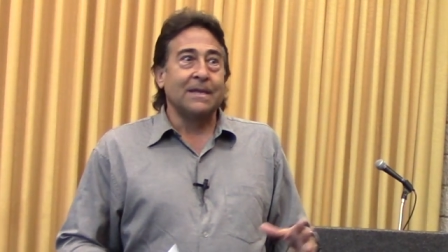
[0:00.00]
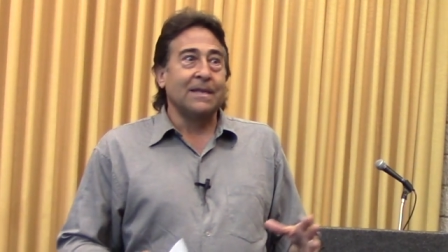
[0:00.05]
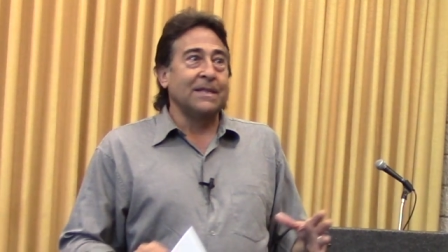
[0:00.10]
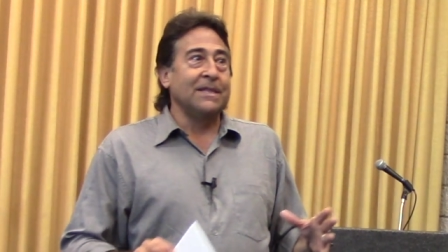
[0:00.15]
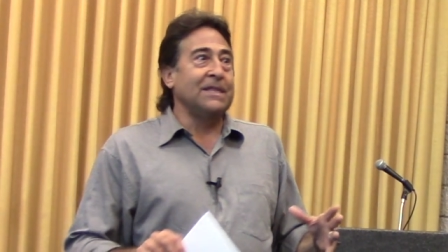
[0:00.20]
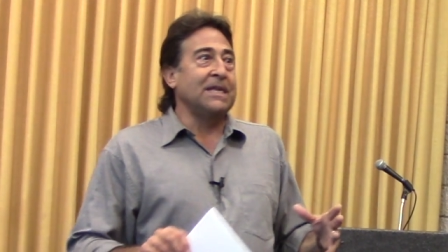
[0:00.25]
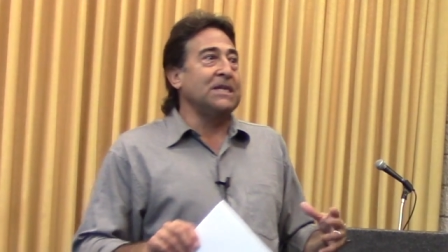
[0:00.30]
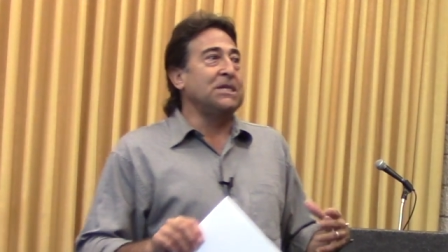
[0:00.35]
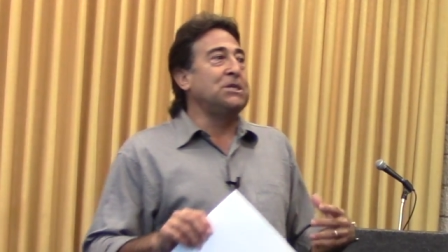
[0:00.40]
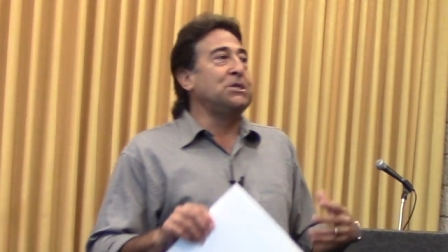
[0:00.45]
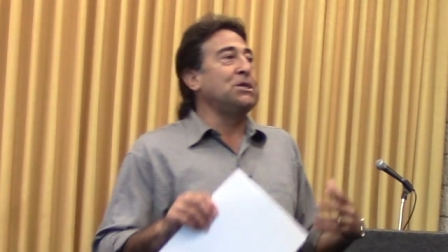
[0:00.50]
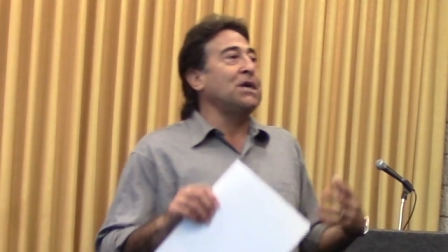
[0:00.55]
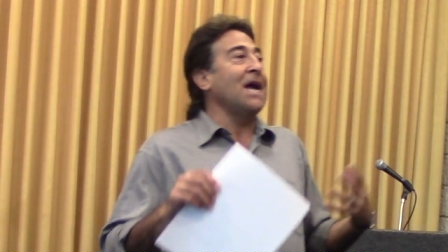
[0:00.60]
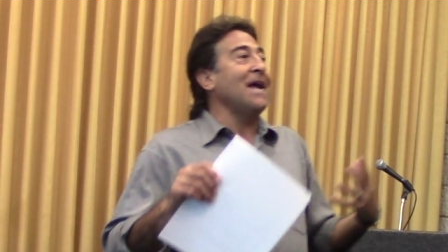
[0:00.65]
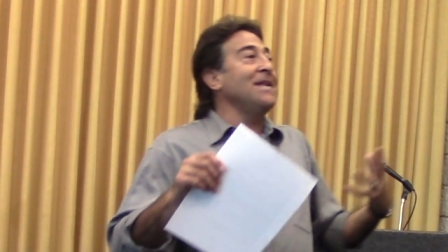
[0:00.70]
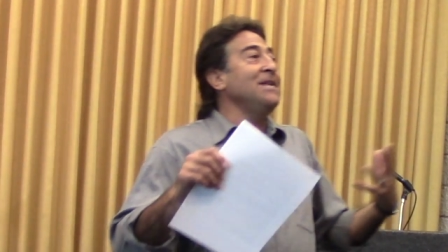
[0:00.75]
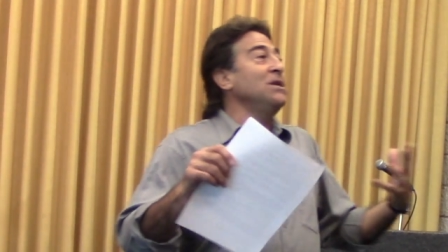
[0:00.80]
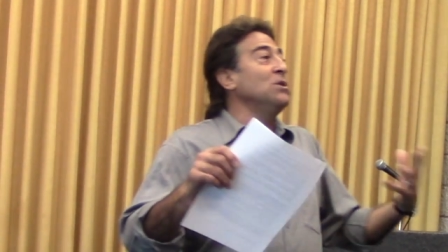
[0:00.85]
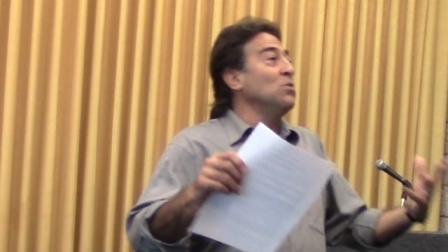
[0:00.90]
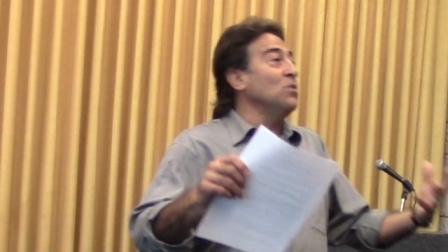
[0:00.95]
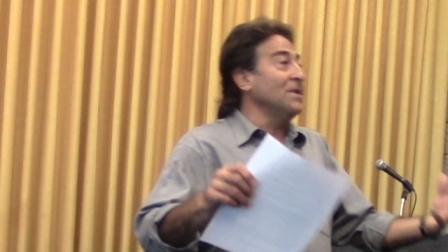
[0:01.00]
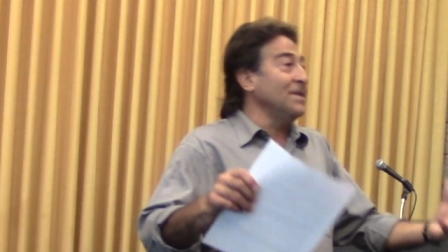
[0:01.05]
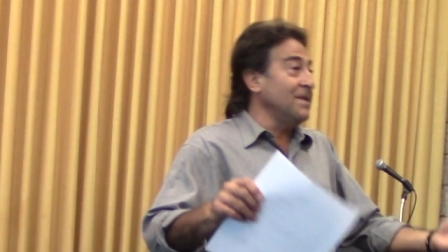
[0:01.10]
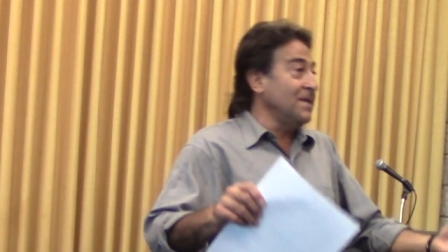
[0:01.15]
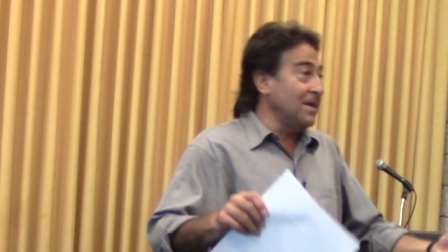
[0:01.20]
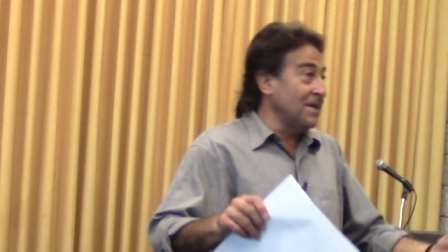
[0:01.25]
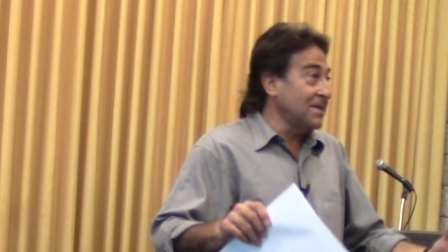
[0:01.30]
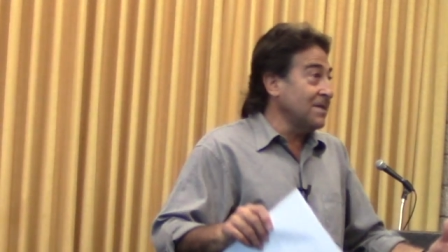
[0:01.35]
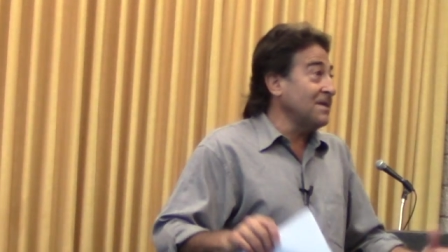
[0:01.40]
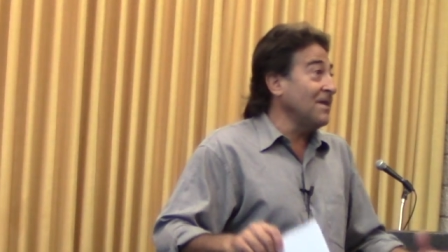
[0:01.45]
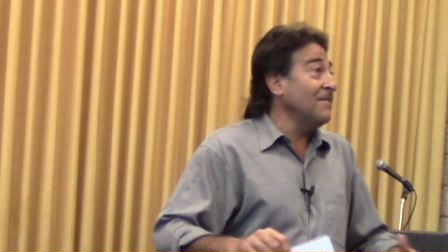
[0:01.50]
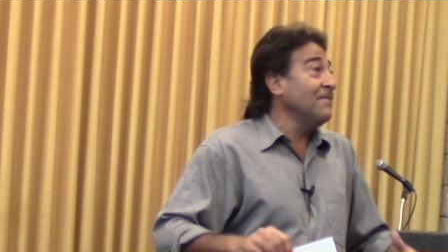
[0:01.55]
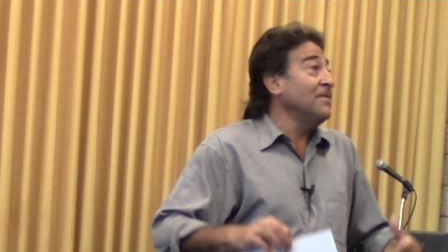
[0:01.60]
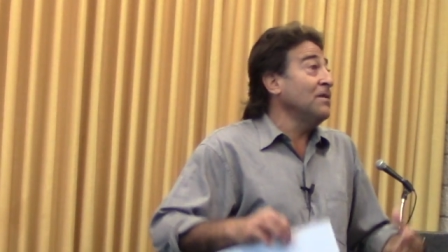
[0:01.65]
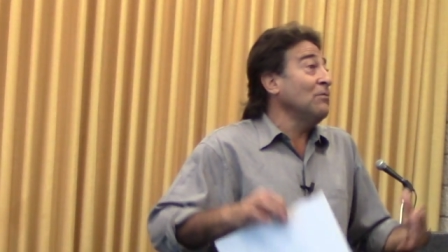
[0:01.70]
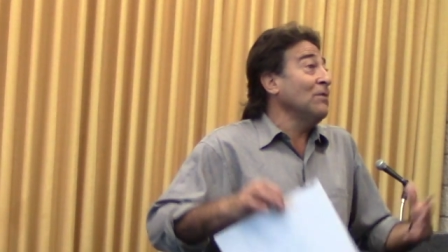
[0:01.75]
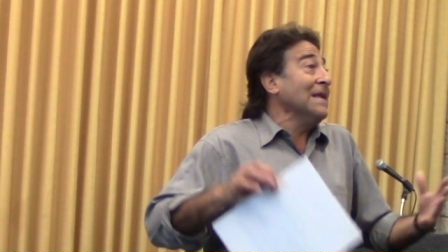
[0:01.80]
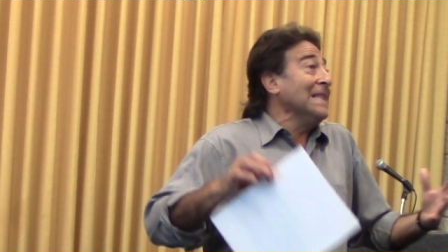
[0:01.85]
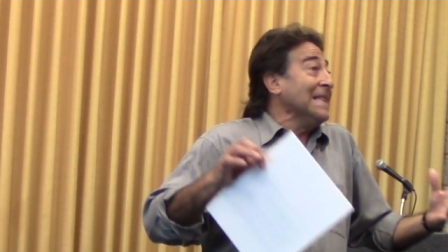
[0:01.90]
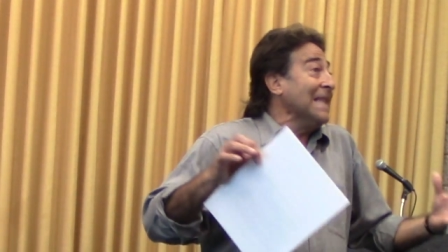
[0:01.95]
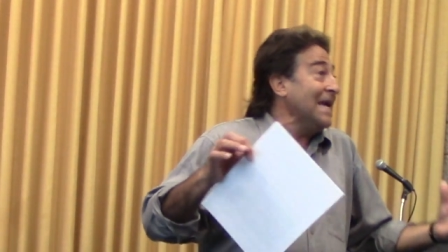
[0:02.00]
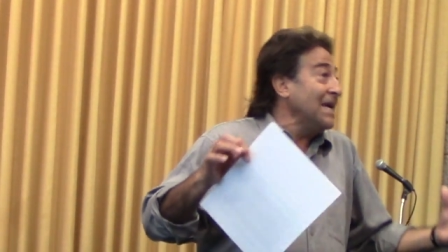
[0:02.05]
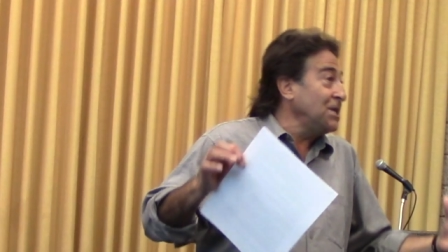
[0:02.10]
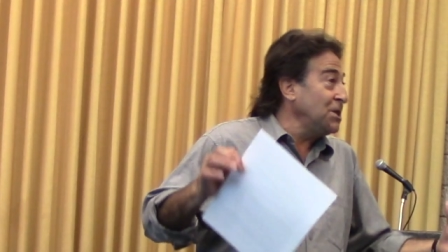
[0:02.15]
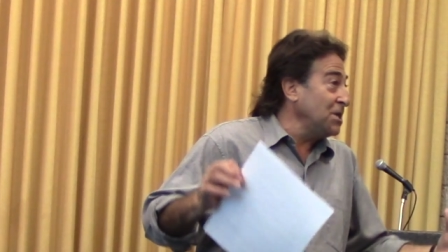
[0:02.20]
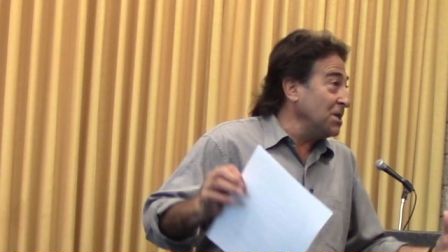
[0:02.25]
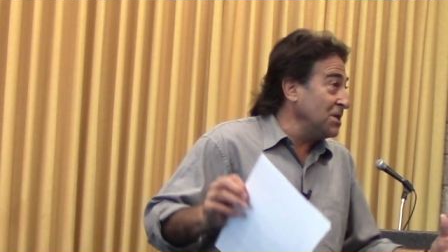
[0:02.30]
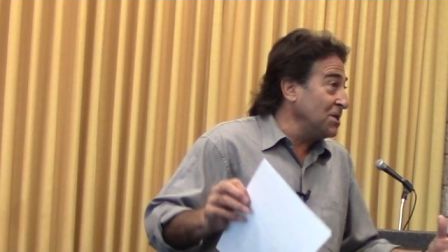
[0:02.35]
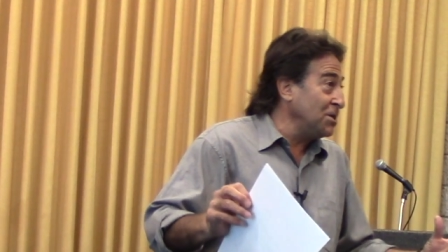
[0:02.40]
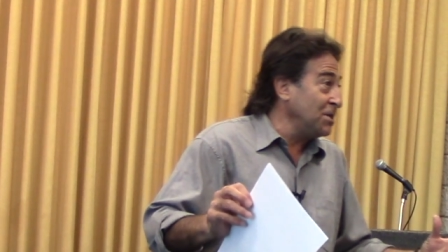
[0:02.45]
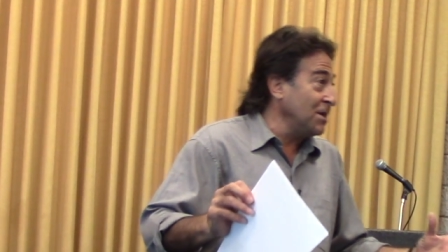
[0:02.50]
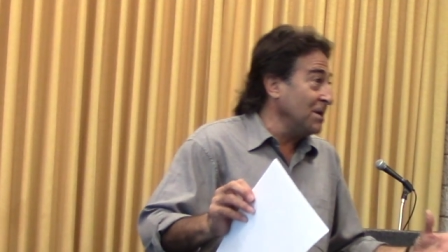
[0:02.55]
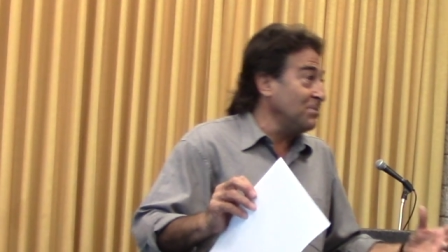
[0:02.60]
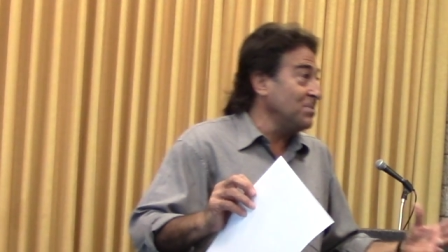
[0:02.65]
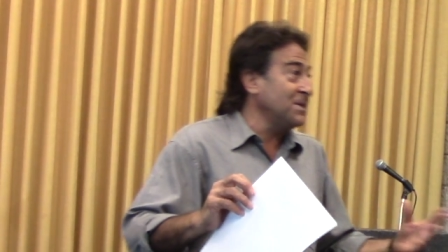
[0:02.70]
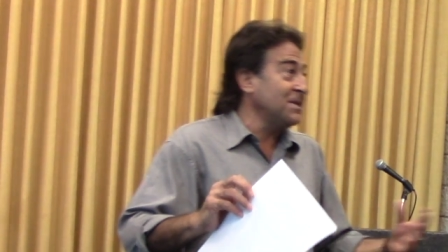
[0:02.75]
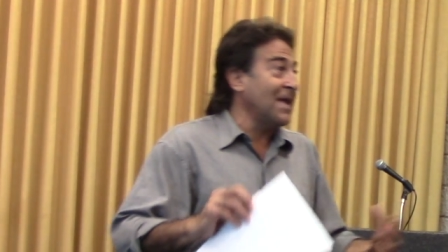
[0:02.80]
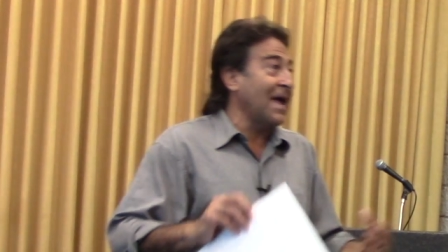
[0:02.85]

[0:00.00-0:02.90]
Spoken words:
the genuineness of the relationships